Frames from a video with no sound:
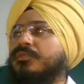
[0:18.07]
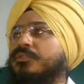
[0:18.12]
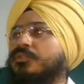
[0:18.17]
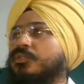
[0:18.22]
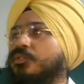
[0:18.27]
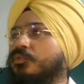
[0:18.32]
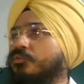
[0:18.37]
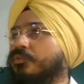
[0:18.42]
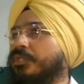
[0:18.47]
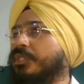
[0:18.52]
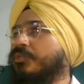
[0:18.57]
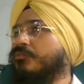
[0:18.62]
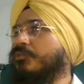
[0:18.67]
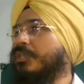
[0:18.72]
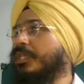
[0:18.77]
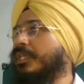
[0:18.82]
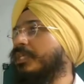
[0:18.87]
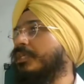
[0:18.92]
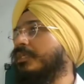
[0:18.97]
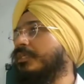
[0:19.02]
through a
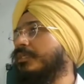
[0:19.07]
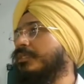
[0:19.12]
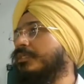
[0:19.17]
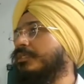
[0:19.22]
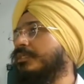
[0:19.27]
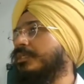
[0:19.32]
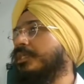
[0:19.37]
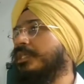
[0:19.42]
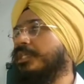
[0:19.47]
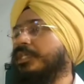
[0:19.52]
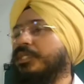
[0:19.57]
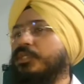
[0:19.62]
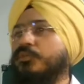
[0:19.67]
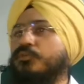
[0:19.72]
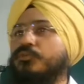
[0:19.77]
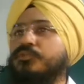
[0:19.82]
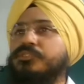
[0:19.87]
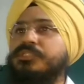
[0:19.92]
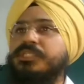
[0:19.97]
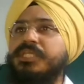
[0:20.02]
coil,
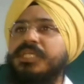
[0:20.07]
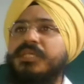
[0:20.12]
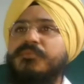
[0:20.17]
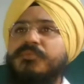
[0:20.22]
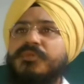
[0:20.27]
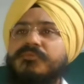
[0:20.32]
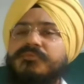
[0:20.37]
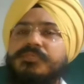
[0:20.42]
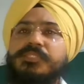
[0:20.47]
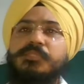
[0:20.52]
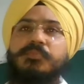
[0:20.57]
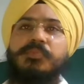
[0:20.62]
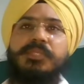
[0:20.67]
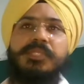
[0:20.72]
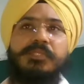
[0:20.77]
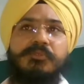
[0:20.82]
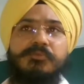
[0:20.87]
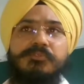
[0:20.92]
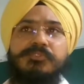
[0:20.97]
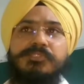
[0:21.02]
induced EMF is
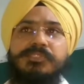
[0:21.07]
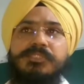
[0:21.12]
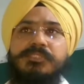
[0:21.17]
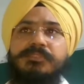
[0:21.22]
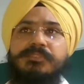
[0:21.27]
produced.